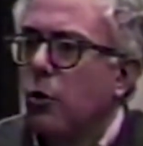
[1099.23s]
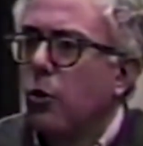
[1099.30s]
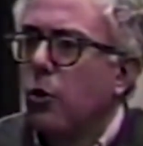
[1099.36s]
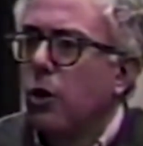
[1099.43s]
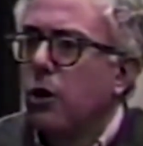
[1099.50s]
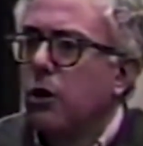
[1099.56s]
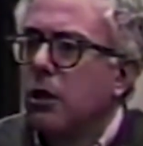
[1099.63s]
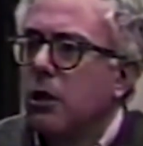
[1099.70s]

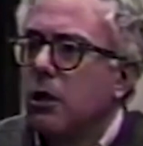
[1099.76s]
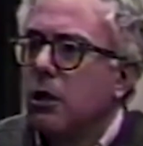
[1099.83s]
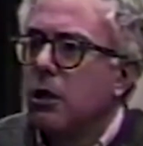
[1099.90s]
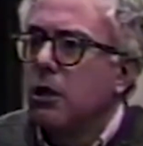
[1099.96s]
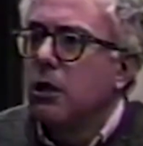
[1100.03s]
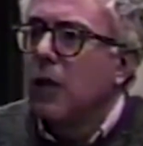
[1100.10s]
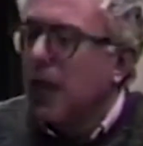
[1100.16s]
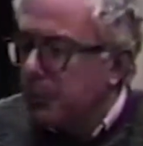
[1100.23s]
would
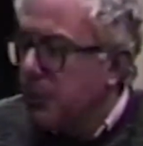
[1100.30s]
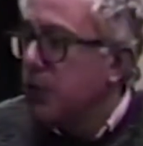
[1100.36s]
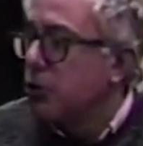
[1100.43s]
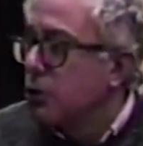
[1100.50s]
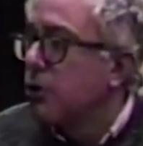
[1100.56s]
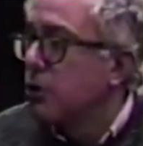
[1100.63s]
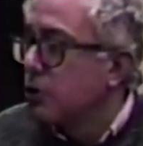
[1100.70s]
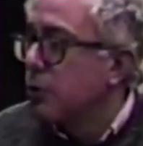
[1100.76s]
not be as
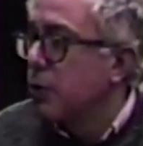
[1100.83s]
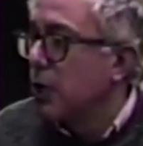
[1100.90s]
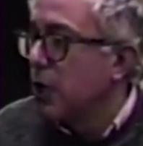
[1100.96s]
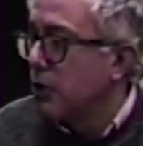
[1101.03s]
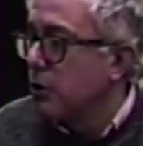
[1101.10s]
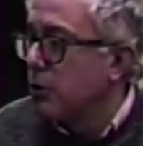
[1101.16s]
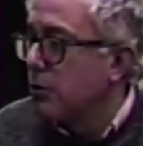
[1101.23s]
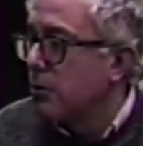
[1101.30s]
good as we
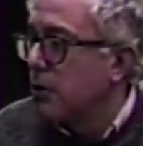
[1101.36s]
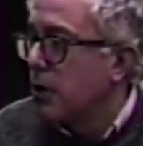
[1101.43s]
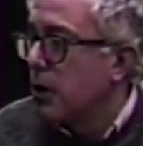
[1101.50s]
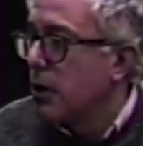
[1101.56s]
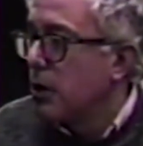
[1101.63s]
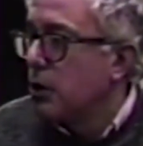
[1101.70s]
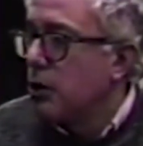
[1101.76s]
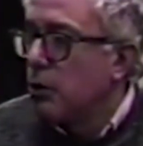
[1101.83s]
can do.
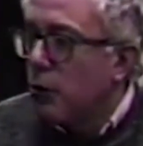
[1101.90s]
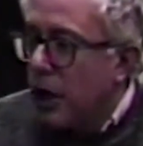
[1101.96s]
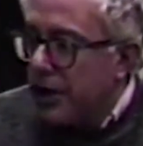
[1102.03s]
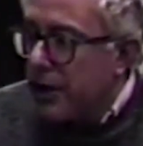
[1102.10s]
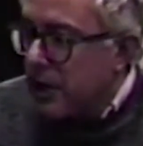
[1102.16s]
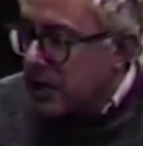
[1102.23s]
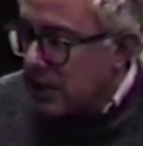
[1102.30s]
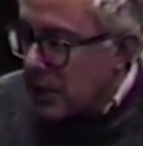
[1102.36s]
You
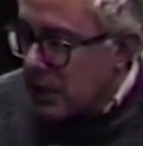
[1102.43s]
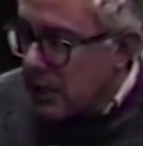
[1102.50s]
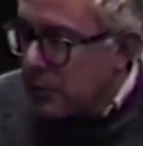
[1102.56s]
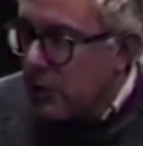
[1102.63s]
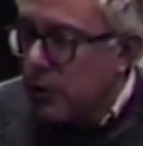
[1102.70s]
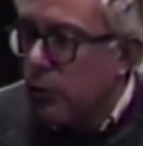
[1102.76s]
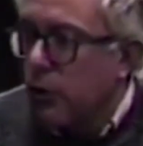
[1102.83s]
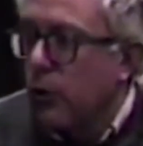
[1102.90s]
want it
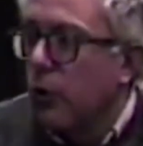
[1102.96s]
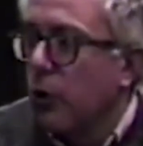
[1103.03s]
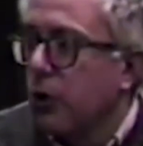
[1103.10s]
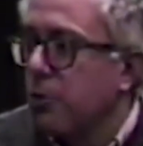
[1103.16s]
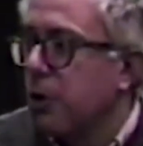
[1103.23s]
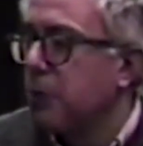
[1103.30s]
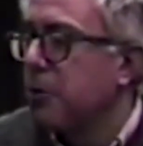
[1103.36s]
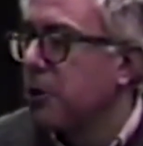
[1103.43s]
accessible, you want
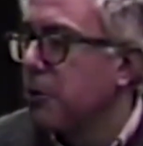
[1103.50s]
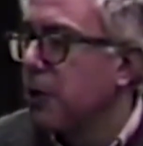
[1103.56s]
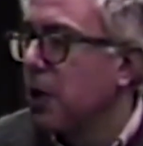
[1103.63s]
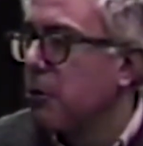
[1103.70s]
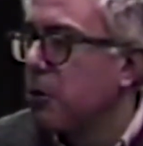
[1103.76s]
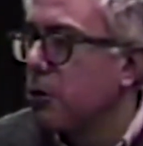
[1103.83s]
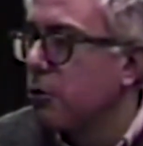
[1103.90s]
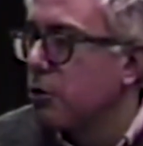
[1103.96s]
all the people to be
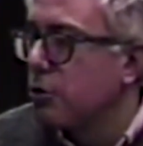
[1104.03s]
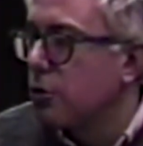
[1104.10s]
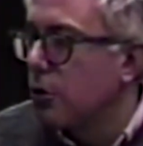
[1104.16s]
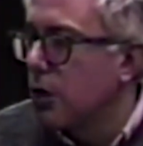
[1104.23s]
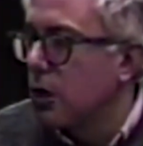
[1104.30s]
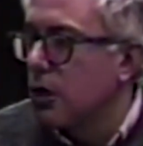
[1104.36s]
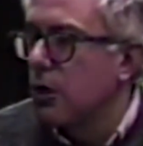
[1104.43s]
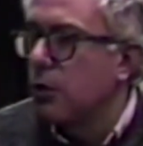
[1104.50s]
able to
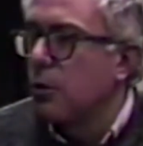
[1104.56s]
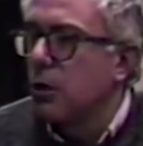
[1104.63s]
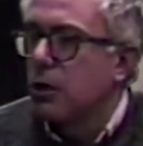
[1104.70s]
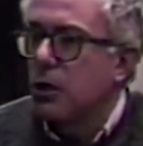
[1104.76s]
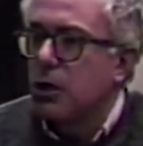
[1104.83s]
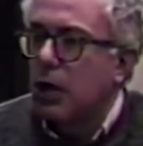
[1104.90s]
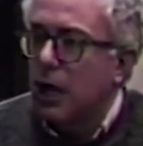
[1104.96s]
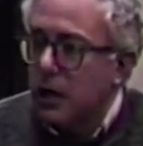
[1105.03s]
enjoy it, you
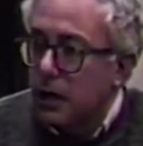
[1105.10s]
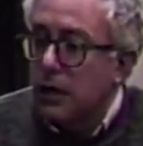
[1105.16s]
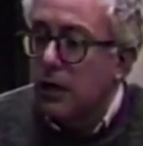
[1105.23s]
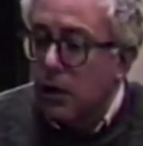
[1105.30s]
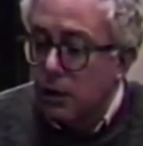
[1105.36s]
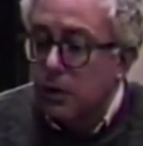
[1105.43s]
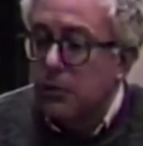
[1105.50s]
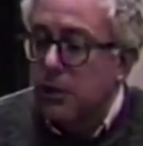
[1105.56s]
want, I
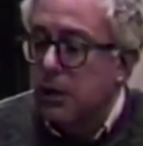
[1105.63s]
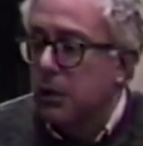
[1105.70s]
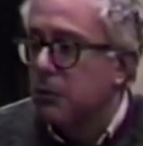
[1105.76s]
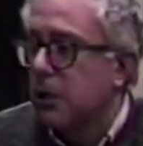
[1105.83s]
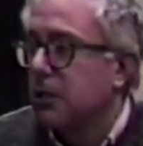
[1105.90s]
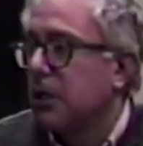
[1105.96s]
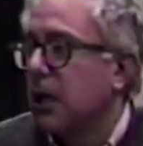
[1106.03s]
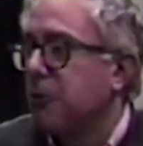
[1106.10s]
think, ultimately a
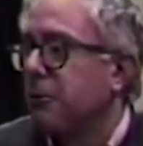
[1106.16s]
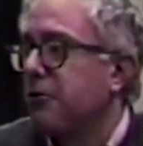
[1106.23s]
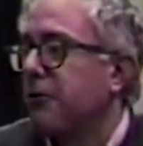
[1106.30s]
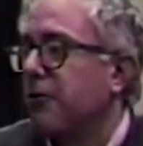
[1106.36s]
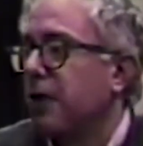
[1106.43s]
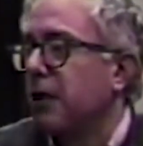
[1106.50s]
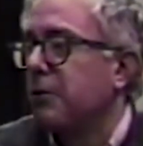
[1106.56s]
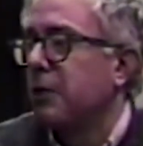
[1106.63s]
mixed type of
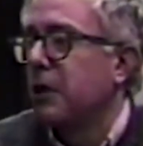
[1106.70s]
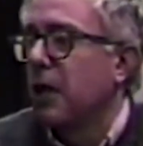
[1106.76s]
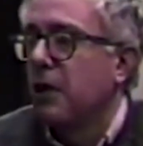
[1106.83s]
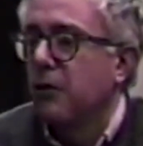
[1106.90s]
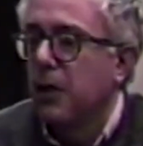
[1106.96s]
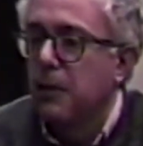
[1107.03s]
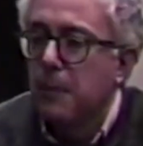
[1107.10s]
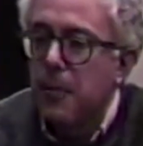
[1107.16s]
development
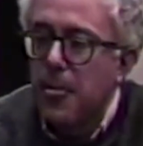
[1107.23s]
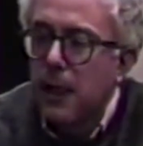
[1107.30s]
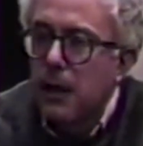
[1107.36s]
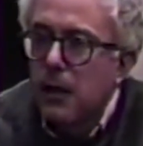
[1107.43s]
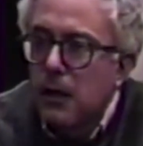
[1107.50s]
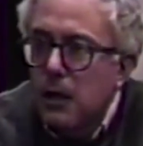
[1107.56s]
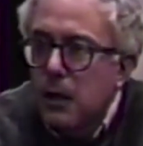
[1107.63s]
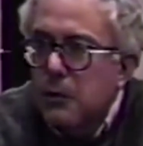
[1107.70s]
down there.
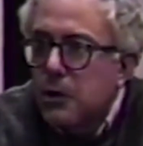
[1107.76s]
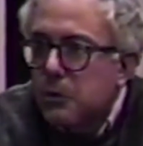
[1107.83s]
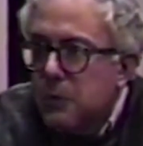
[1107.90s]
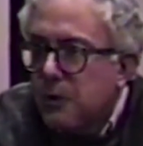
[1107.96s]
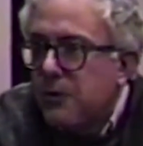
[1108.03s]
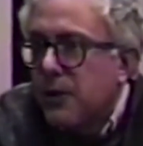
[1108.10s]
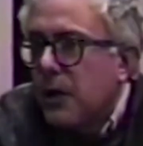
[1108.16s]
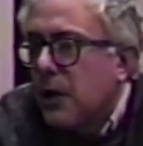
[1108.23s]
I mean, it would
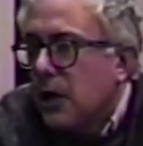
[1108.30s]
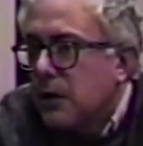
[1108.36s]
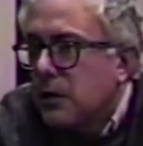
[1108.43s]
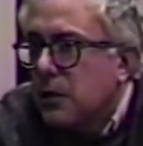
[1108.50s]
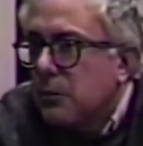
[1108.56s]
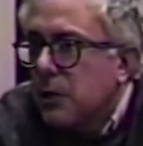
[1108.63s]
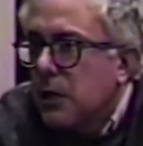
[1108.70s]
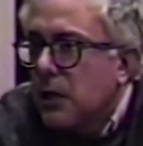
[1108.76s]
be
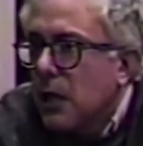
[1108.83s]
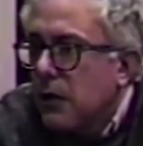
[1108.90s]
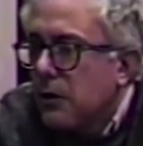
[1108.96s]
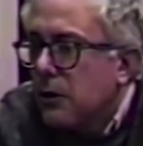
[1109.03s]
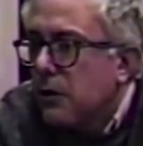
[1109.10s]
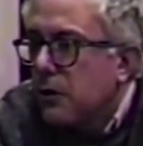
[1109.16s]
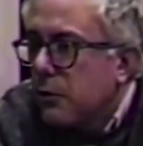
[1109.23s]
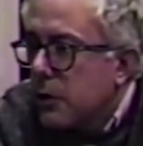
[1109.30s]
fantastic being
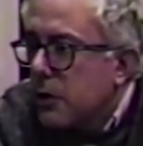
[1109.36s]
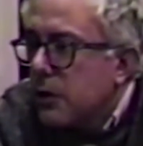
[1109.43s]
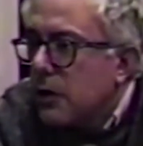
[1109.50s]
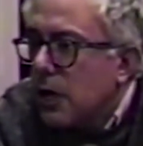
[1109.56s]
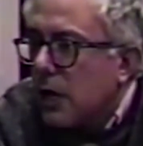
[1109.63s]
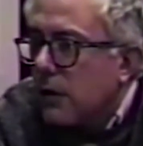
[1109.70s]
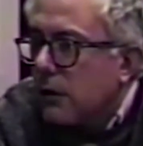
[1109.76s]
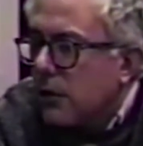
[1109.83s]
down there on a winter
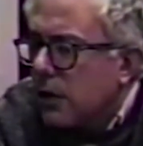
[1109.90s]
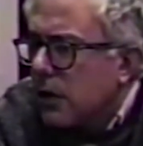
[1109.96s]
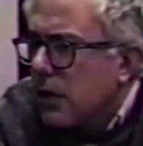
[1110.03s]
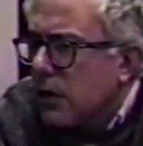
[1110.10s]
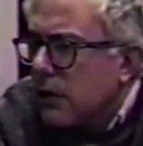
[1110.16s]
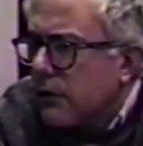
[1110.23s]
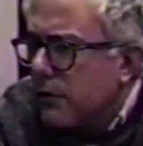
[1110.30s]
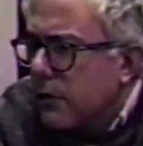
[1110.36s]
night, looking
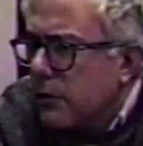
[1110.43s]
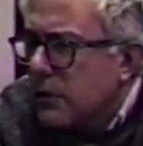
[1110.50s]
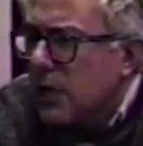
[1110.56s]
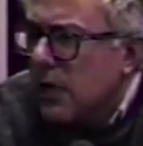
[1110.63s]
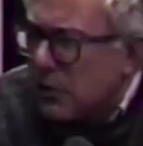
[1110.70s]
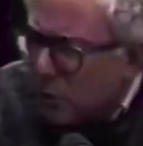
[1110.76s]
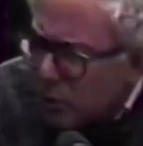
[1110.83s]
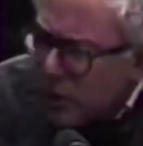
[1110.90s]
at the views
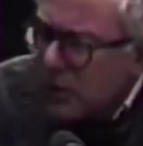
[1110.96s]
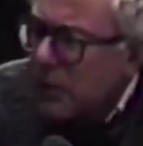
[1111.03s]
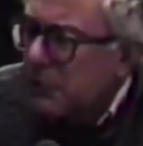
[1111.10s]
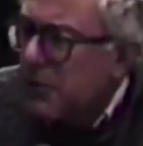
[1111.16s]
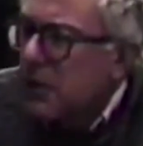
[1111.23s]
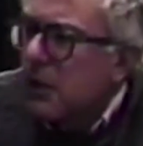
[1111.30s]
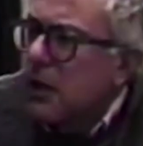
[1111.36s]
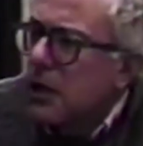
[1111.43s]
there, doing
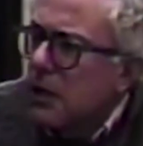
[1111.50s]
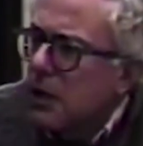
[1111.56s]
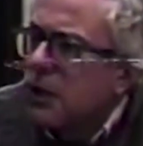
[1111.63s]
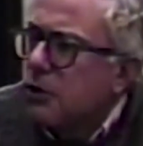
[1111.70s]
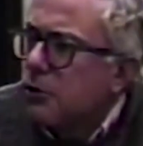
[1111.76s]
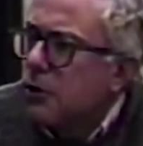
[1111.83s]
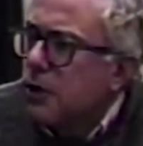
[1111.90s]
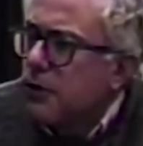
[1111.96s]
something that
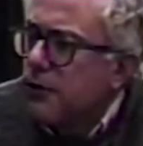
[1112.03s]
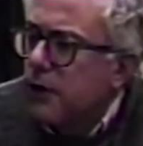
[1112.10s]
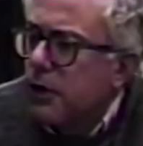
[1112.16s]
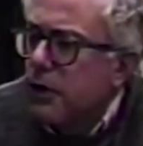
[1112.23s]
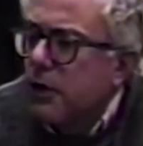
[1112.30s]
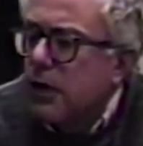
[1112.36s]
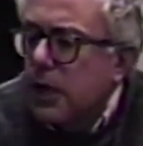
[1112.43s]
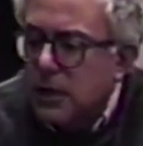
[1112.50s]
is really
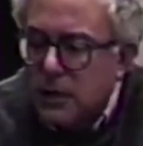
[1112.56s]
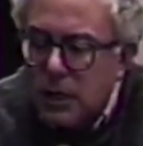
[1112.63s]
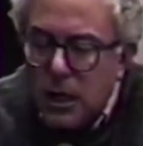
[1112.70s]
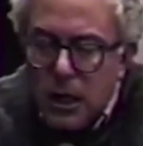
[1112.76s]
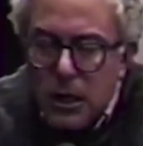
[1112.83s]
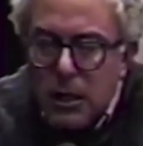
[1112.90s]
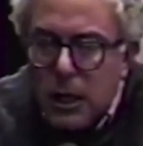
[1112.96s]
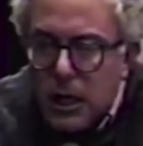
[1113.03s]
fun and nice.
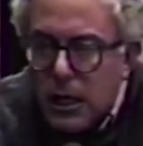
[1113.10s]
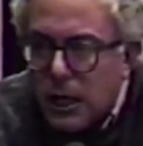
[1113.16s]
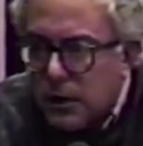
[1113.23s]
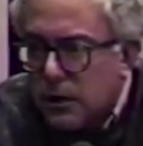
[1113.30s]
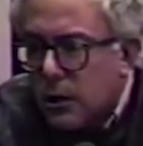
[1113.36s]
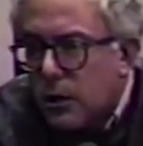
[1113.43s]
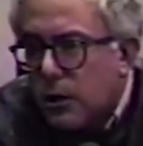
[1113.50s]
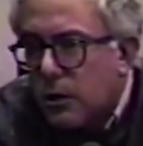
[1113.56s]
And
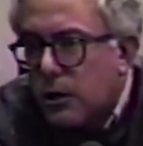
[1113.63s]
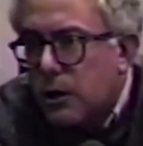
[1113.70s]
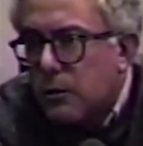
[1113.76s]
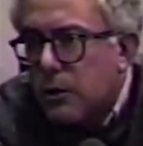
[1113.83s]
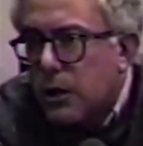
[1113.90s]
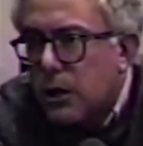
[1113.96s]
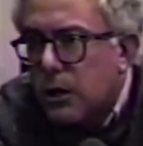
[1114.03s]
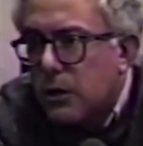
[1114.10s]
that's the goal
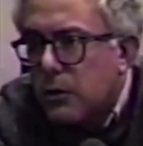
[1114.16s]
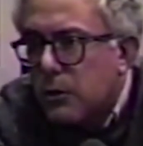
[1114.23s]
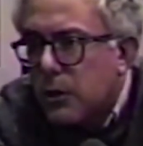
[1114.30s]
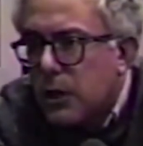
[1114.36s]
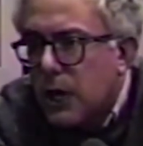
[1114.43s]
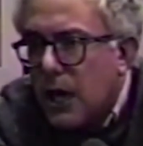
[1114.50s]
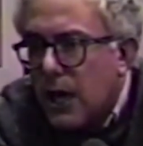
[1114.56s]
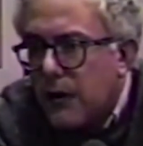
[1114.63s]
that
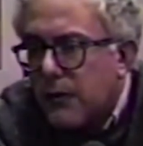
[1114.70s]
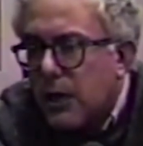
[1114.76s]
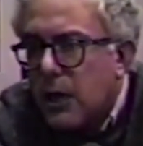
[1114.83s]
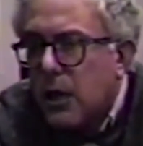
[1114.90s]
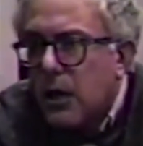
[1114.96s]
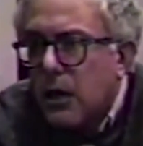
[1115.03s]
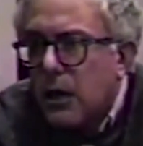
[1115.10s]
we have.